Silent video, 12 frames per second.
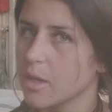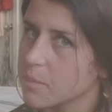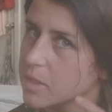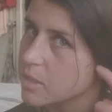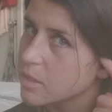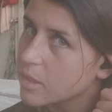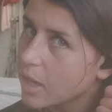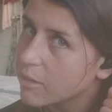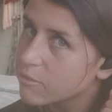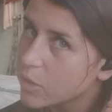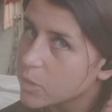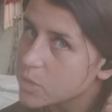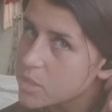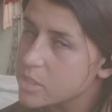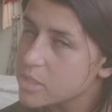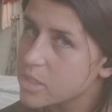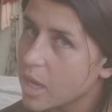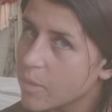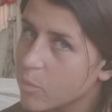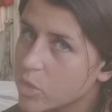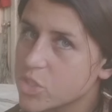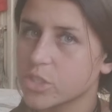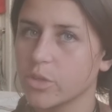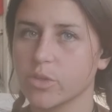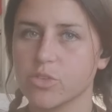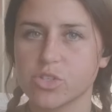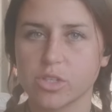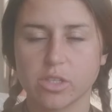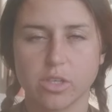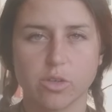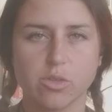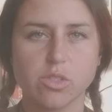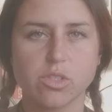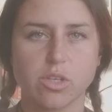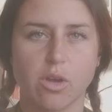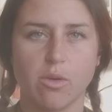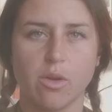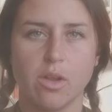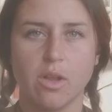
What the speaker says: I'm in headphones this time, which I don't usually use, so